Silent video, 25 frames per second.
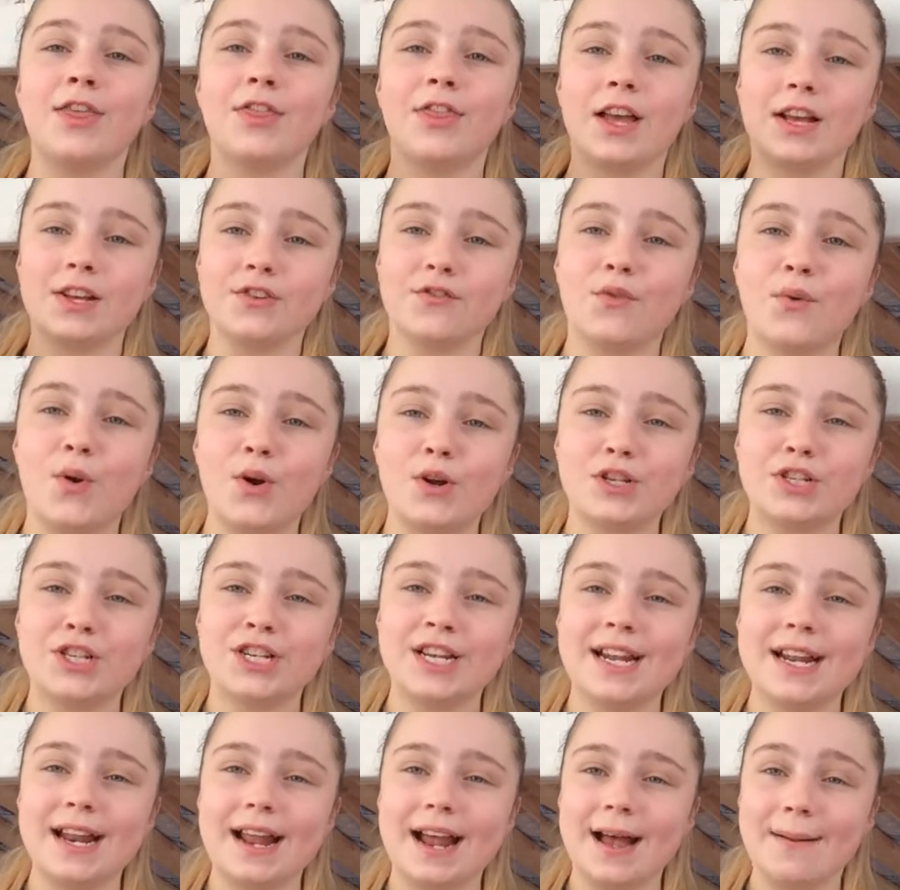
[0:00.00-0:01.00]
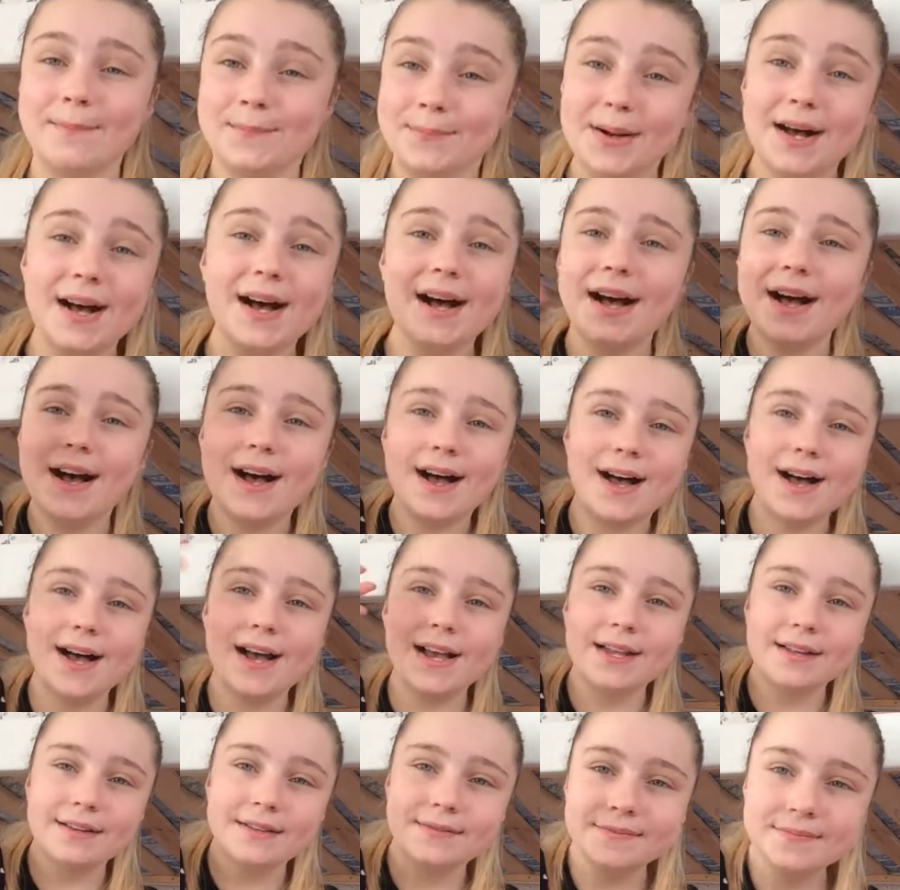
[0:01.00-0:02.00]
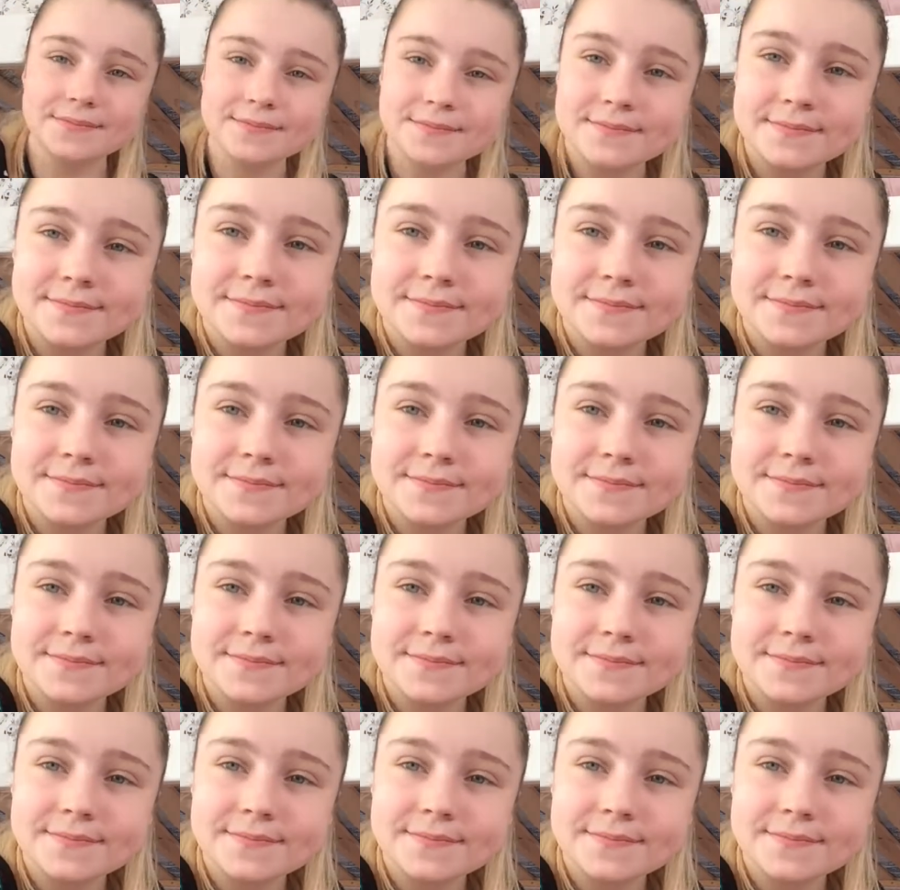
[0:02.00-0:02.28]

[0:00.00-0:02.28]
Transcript: Thanks for watching and bye!